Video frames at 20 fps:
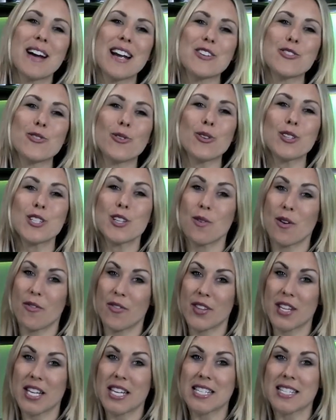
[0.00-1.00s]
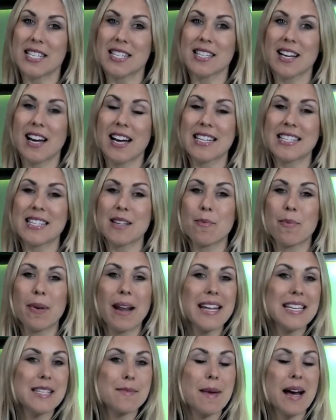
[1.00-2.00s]
Range also offer these designs in
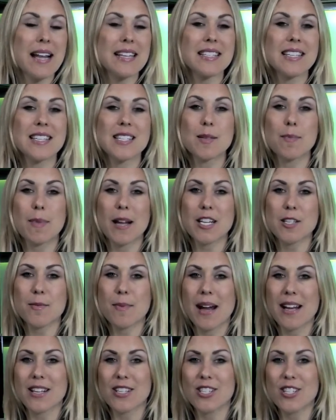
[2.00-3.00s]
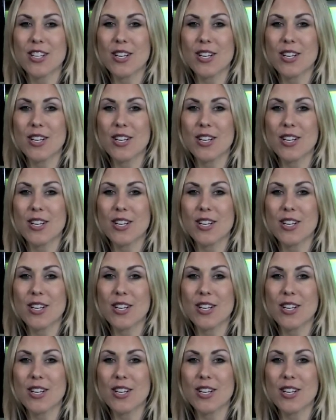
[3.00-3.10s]
placemats and splashbacks